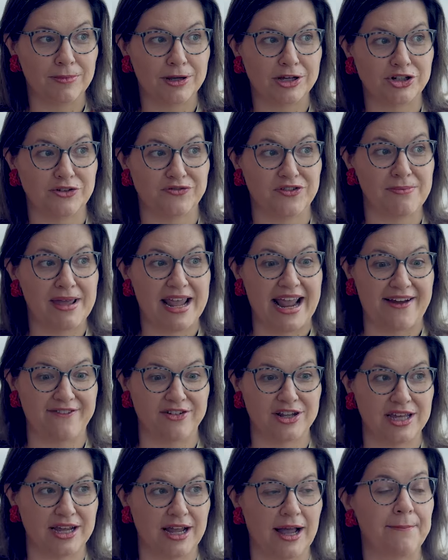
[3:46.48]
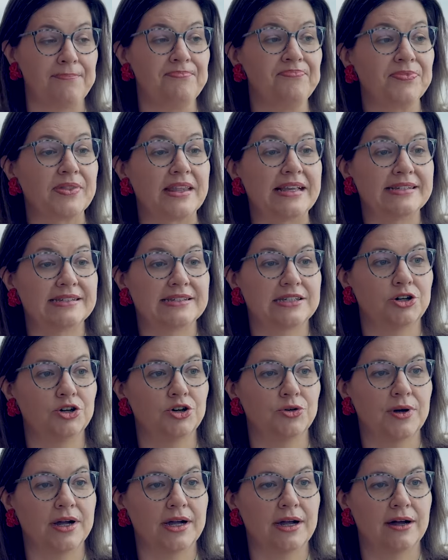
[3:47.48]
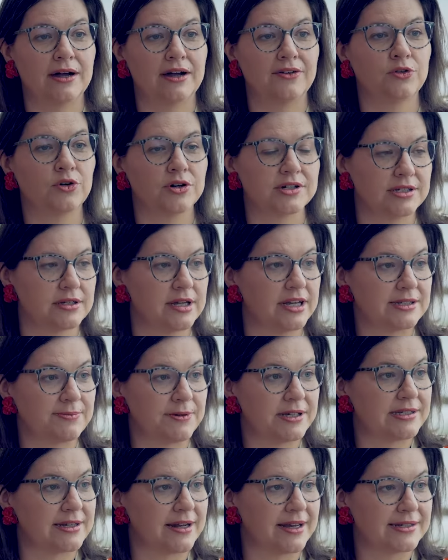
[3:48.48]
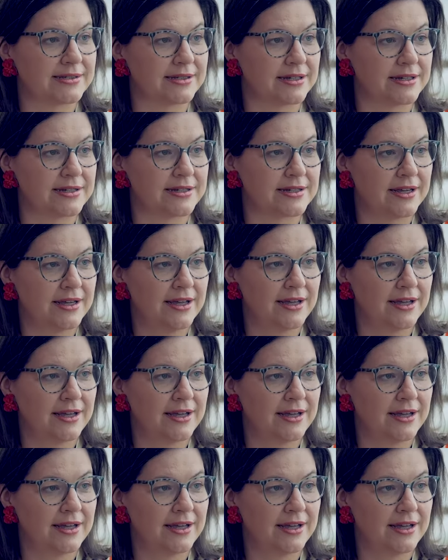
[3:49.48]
because you have to make everything up. So, of course, it takes place in Iceland.